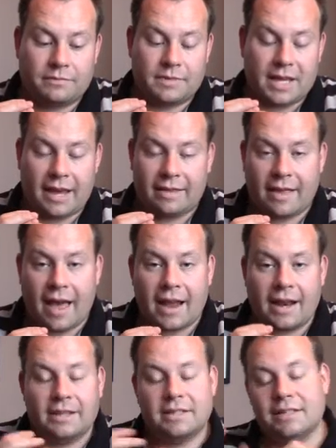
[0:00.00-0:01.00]
take
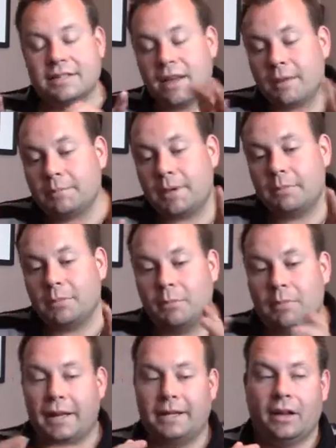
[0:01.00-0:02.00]
that, and some
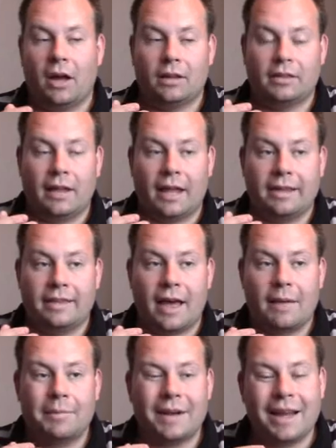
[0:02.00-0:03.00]
people might not like
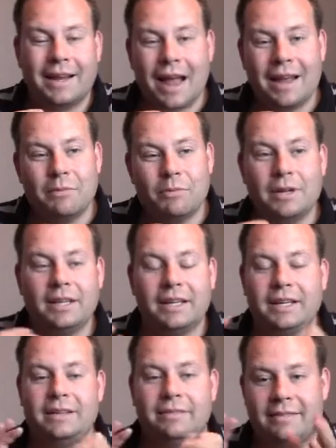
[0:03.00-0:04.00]
that, but I
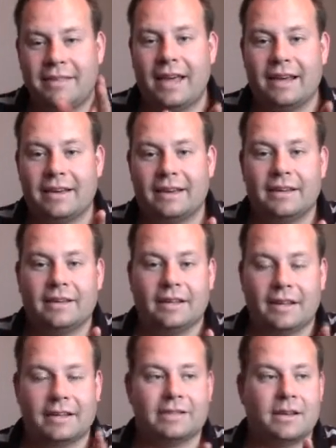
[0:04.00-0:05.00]
really think,
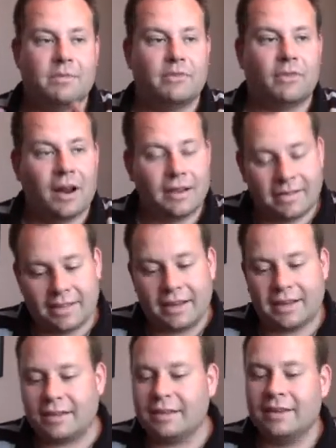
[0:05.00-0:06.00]
like I said before, I
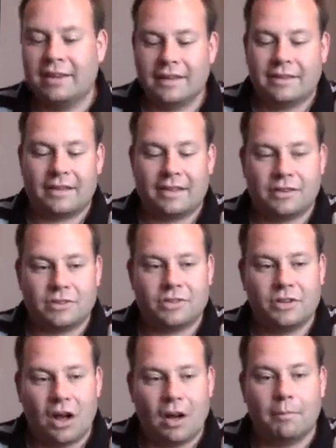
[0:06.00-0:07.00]
think that there's
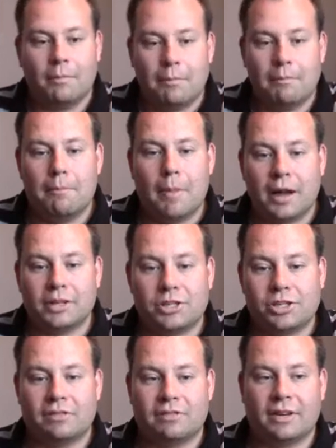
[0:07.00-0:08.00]
not
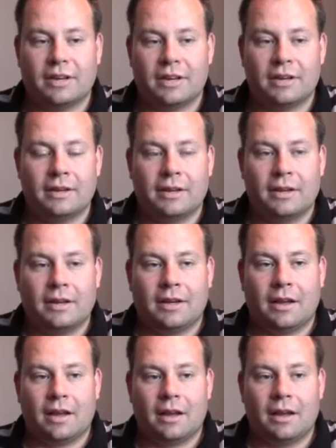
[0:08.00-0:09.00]
much of a
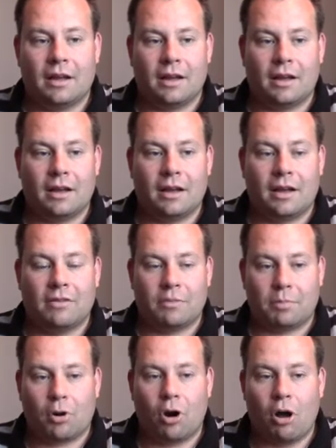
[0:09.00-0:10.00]

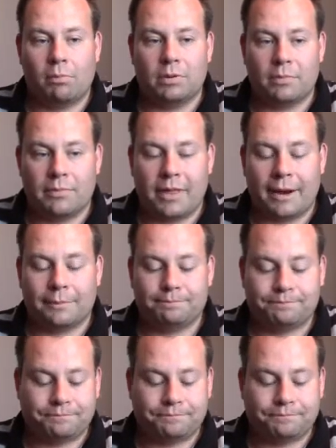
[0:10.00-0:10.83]
problem there.